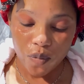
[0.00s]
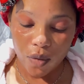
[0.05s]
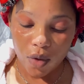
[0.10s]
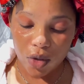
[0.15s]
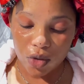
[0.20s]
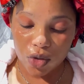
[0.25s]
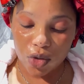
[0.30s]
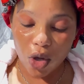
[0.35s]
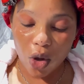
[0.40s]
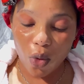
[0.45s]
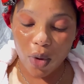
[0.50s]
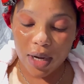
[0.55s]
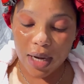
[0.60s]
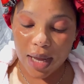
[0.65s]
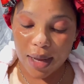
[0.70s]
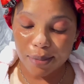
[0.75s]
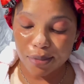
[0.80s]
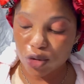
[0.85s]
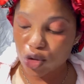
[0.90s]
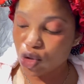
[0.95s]
So when
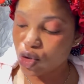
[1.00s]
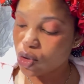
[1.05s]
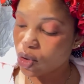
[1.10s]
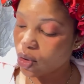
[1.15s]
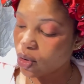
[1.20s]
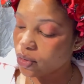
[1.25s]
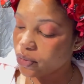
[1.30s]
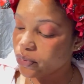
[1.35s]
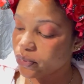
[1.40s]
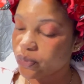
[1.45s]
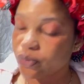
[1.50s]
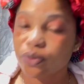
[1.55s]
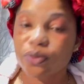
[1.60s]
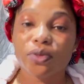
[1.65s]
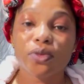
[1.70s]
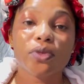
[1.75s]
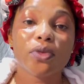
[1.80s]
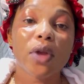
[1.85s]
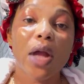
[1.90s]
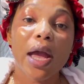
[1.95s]
I'm done,
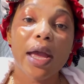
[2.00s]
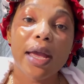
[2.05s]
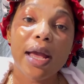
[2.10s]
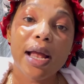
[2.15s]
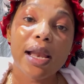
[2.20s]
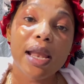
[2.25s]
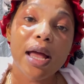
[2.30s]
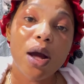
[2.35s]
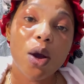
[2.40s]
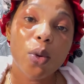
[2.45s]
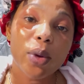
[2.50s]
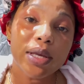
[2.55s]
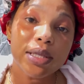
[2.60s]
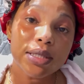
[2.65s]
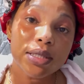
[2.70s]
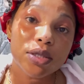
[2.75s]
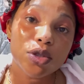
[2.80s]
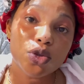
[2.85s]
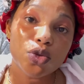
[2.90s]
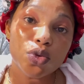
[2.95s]
I allow
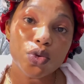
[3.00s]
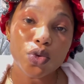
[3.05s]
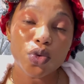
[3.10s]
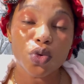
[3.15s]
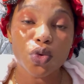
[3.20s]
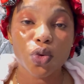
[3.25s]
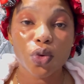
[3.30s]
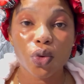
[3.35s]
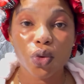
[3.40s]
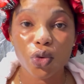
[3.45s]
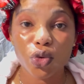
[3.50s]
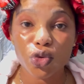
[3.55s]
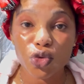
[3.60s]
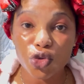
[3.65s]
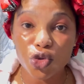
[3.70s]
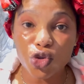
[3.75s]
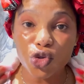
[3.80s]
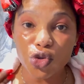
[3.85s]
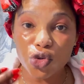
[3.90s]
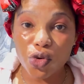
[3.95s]
it to
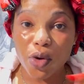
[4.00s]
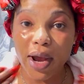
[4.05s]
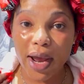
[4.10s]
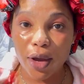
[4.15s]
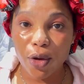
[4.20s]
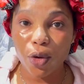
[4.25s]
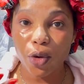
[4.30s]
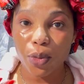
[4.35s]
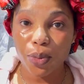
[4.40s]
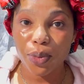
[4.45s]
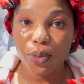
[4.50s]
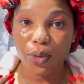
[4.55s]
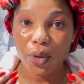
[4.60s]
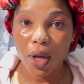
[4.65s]
dry up.